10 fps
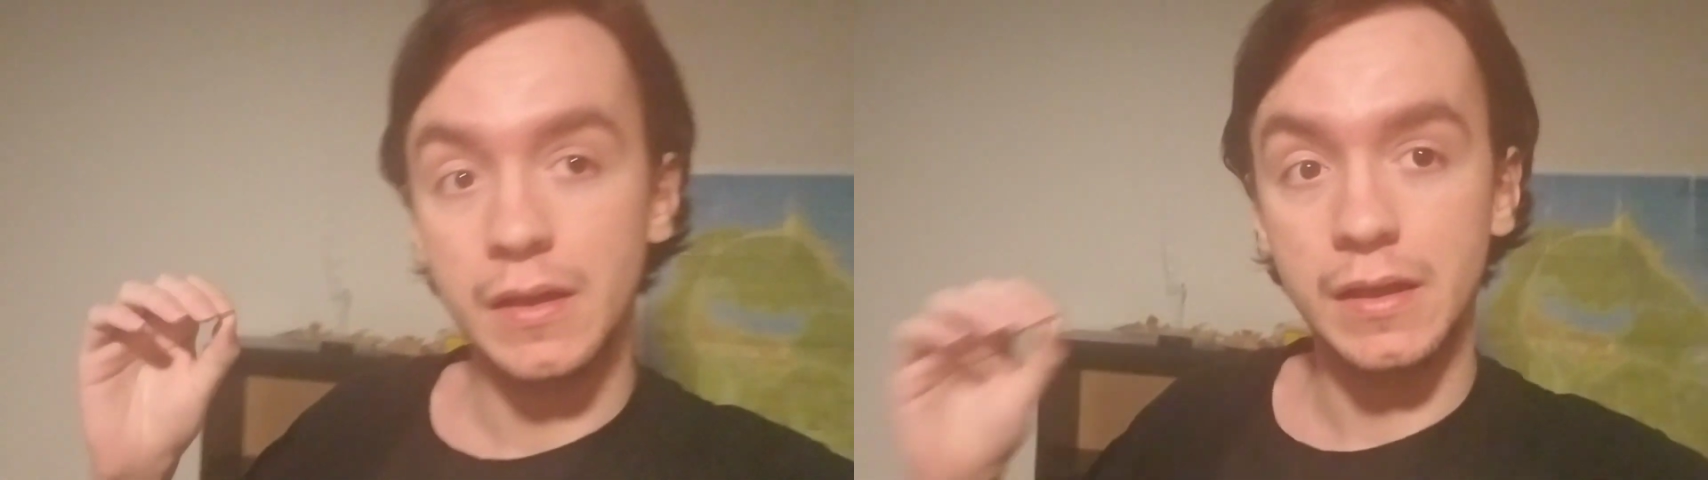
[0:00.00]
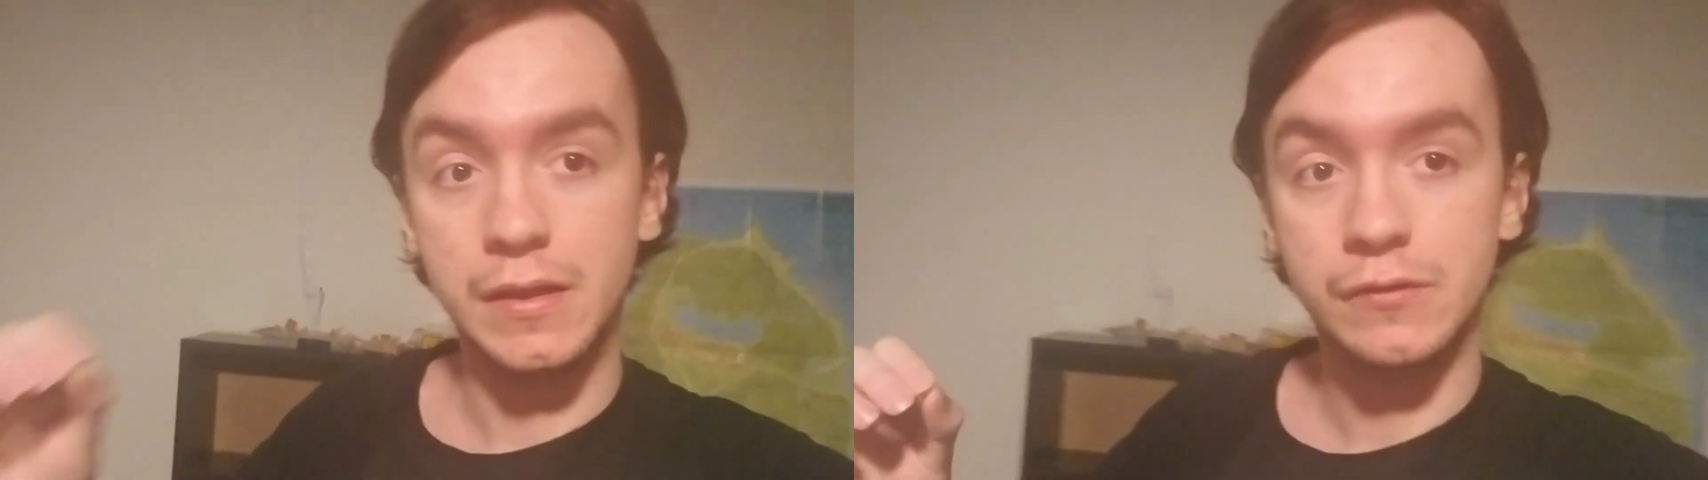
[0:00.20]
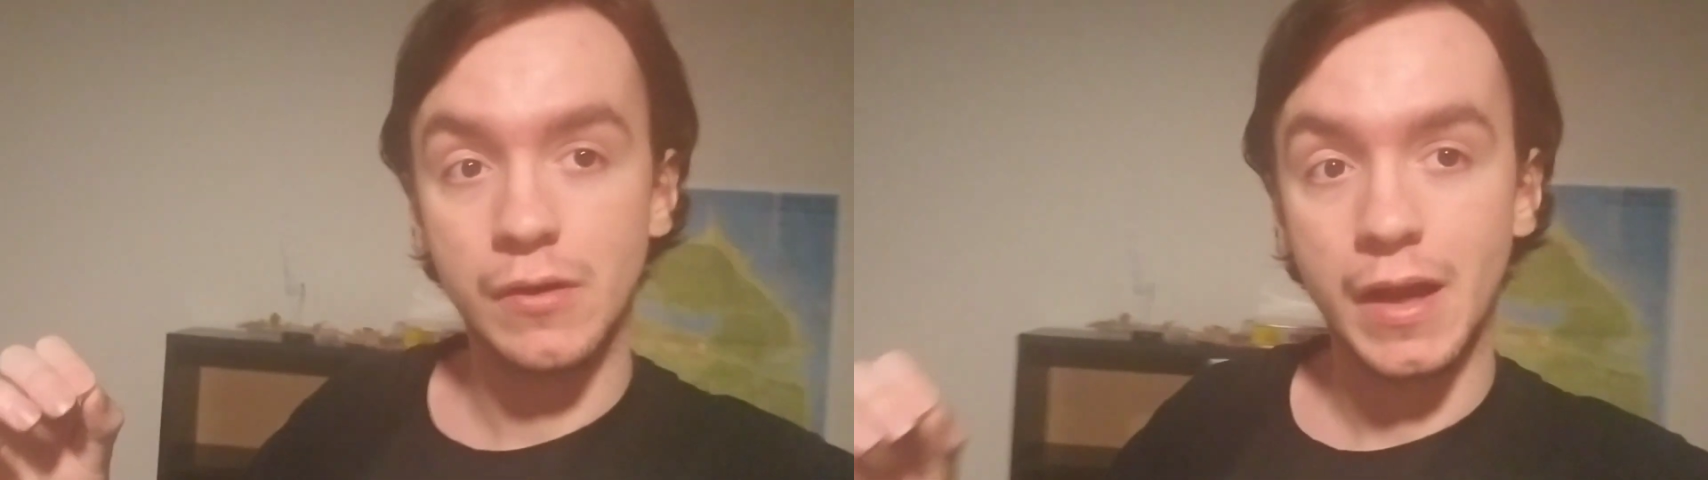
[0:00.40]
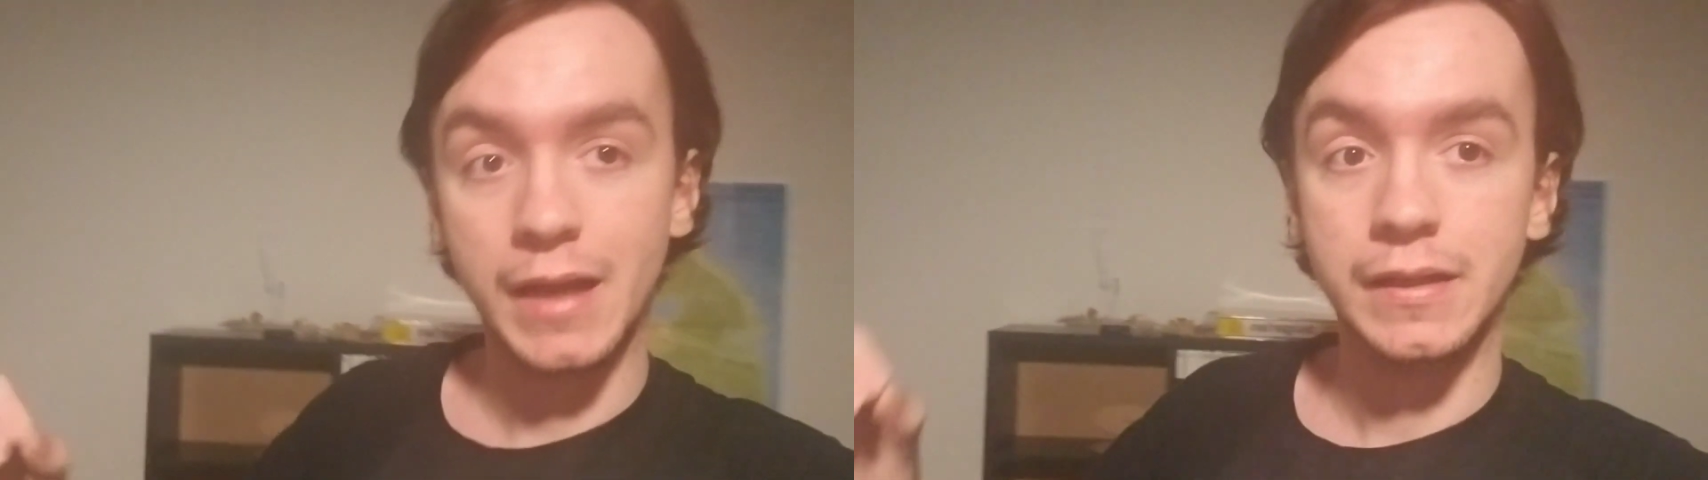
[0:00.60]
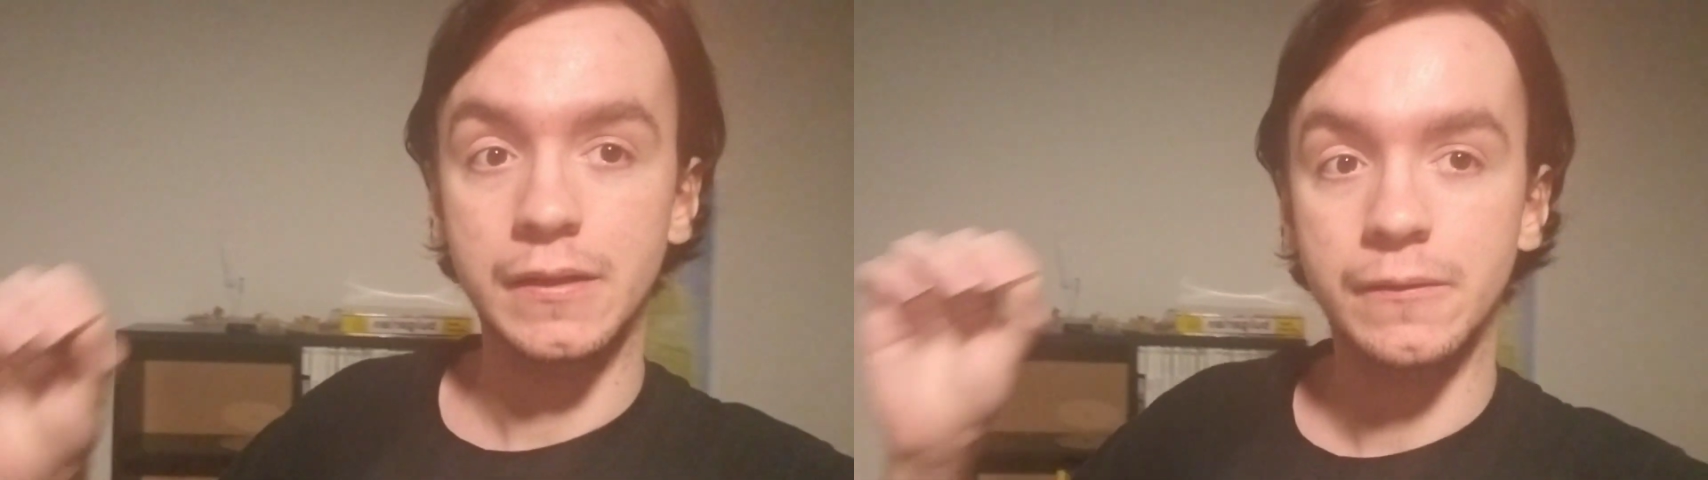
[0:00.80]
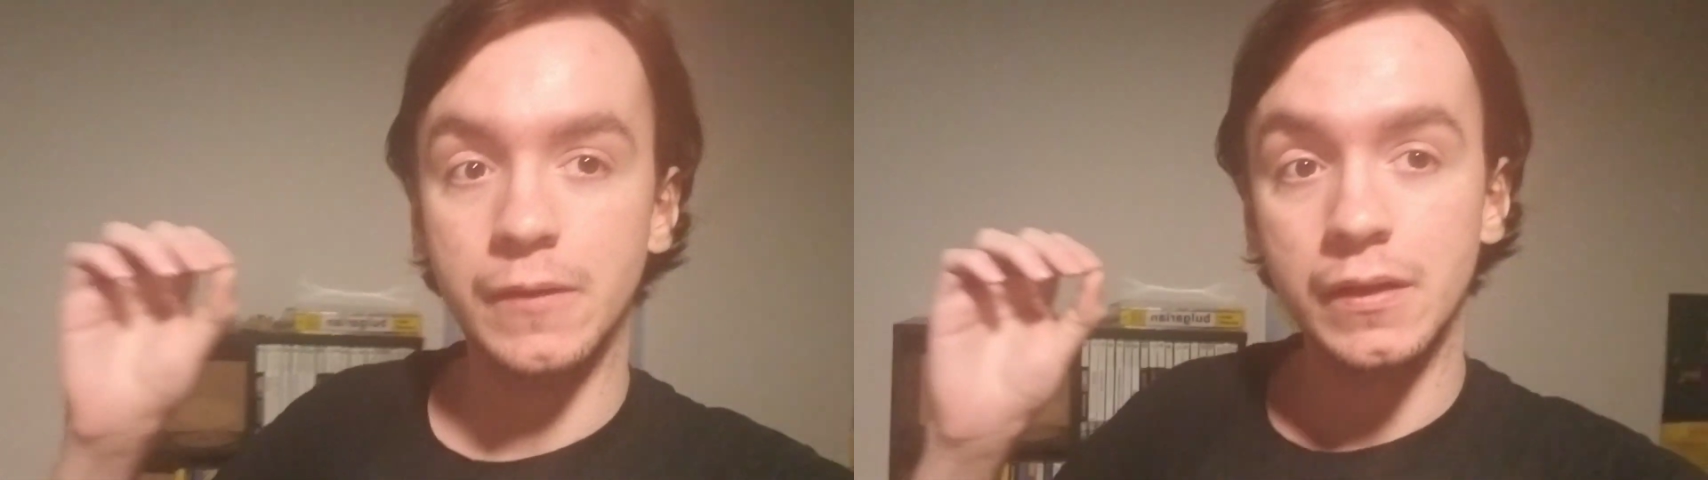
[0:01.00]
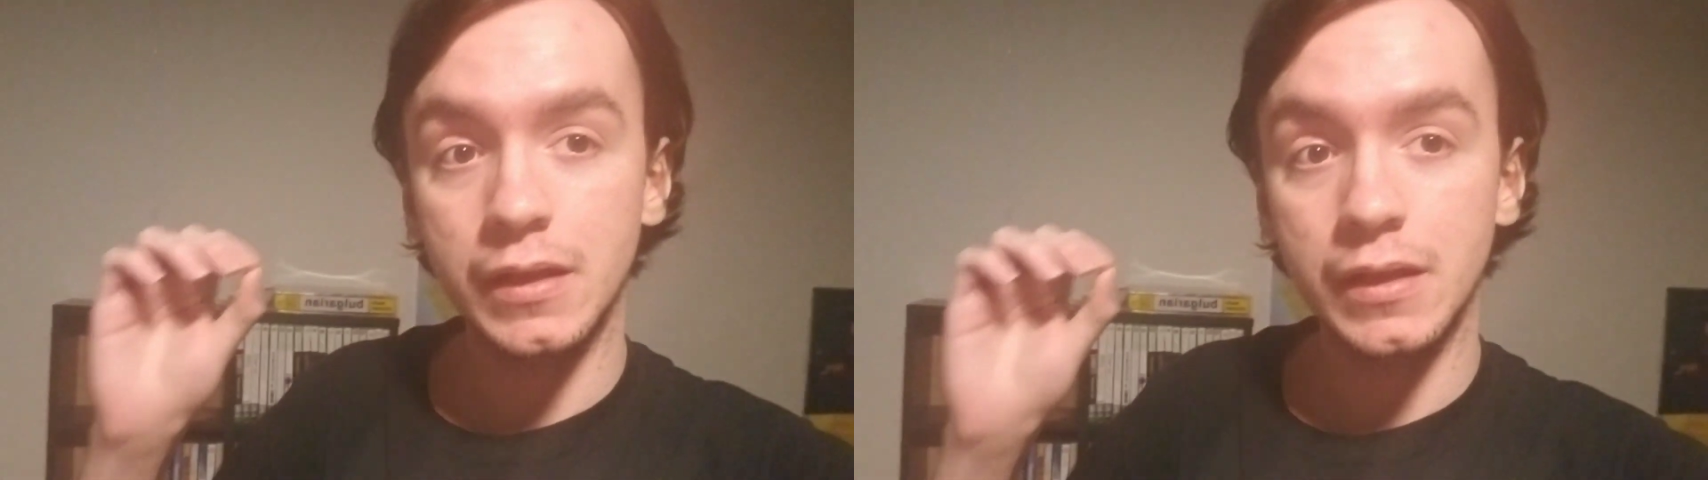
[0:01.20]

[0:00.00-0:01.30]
an attractive